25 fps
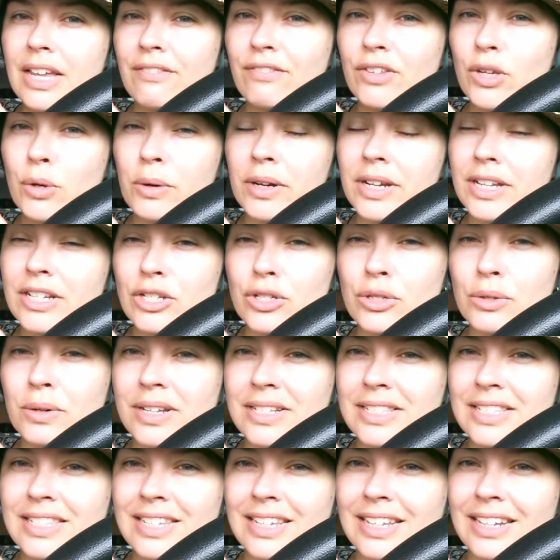if you are
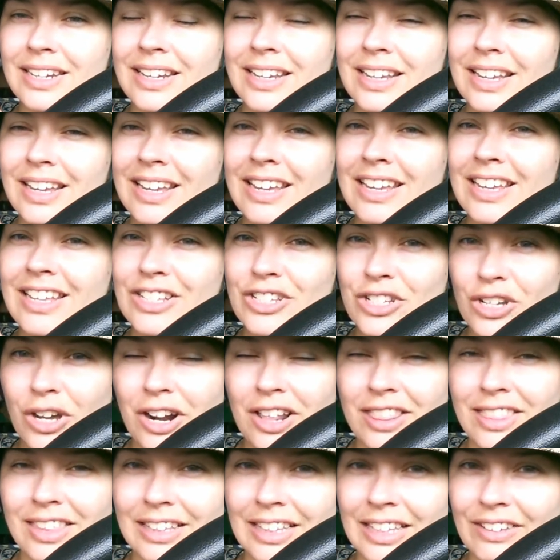interested in
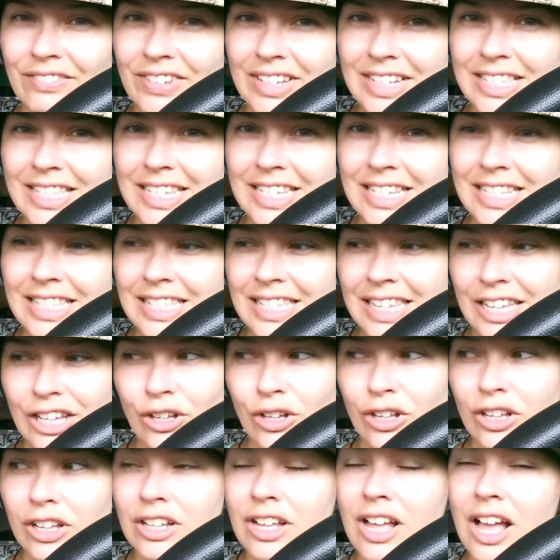Jonathan Livingston
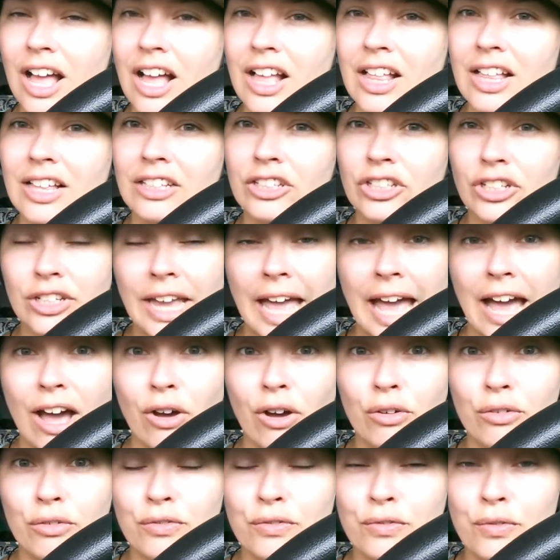Seagull, look
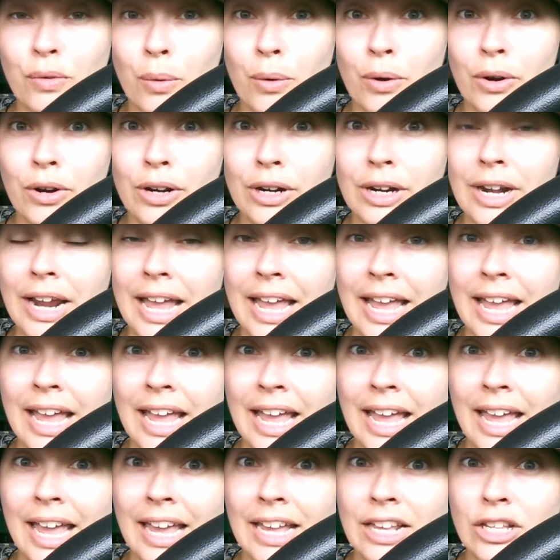out for
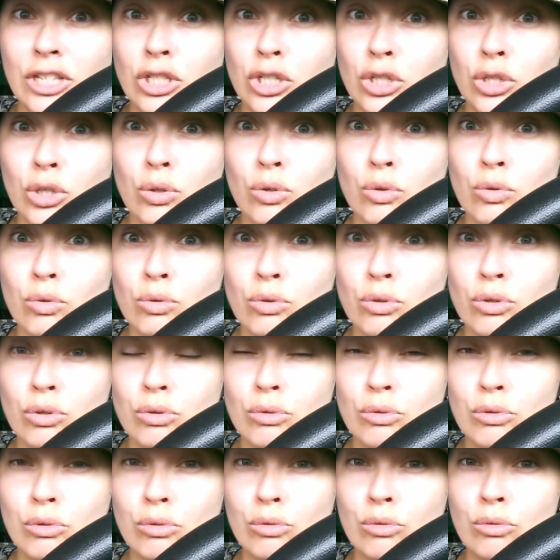a soon
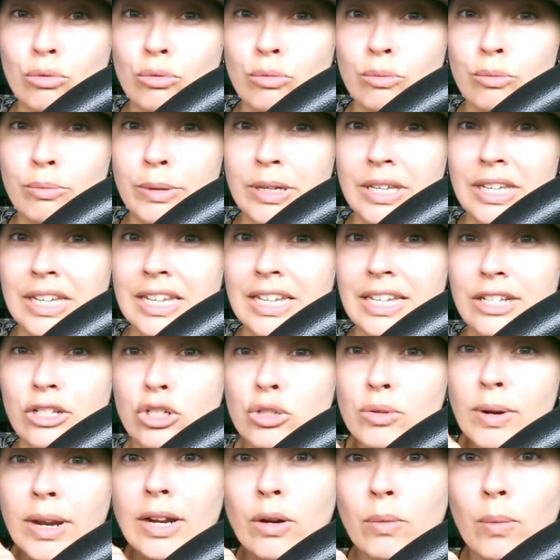to be
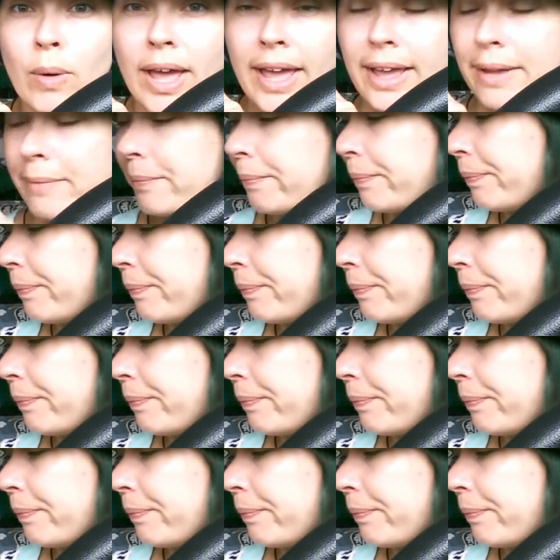trade away.